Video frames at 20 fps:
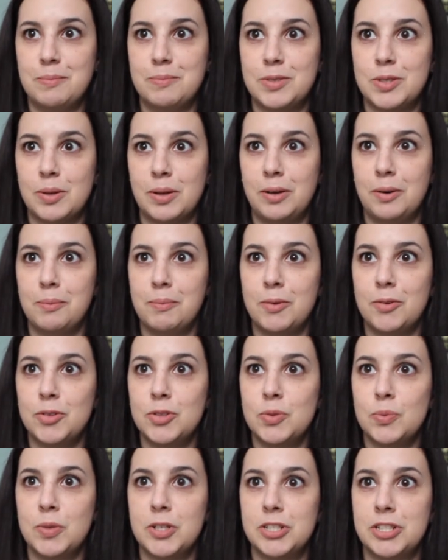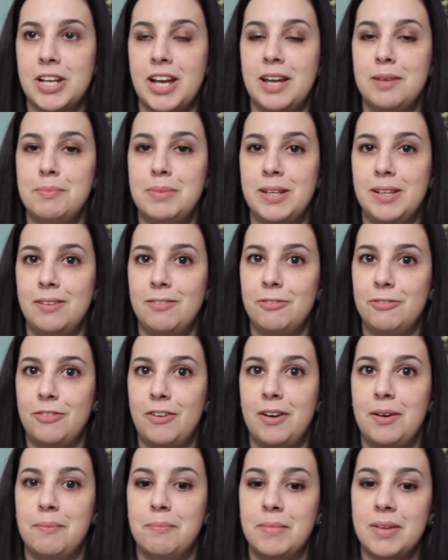So I'd almost wish it had been
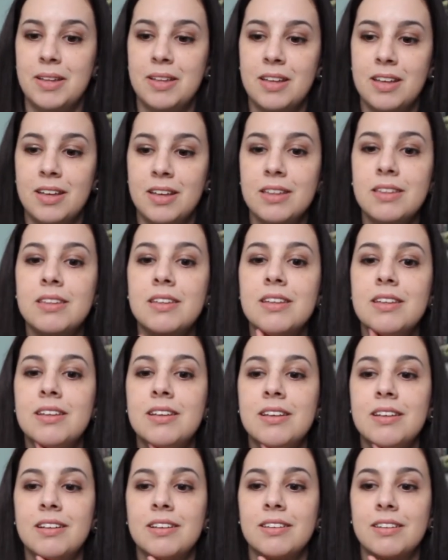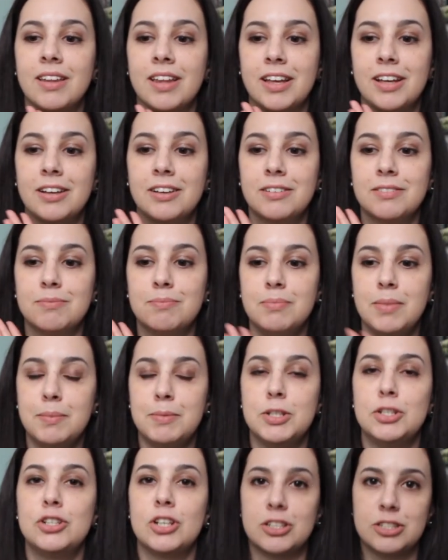from like
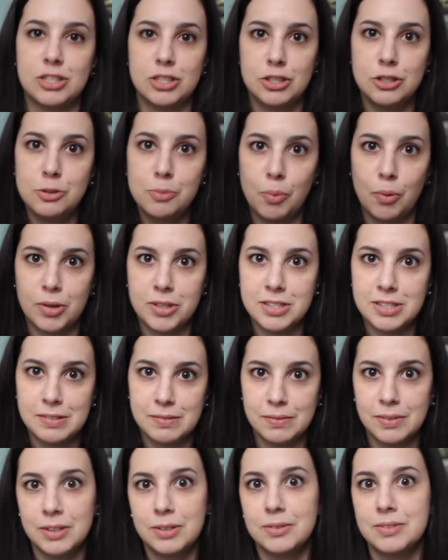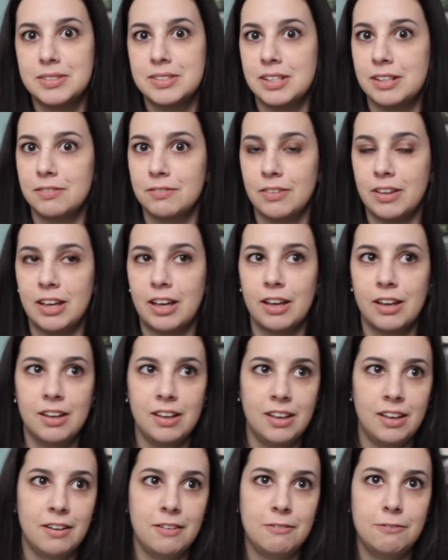maybe just 2 points of view instead of like
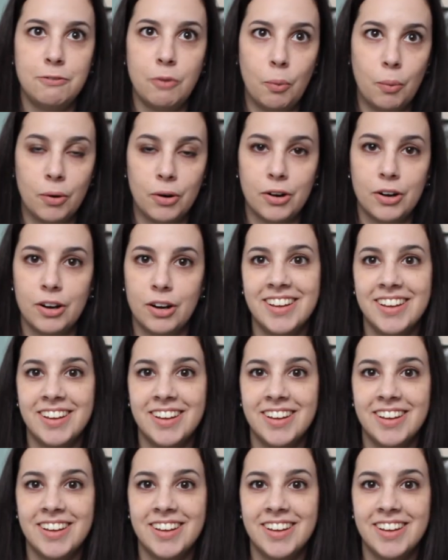4.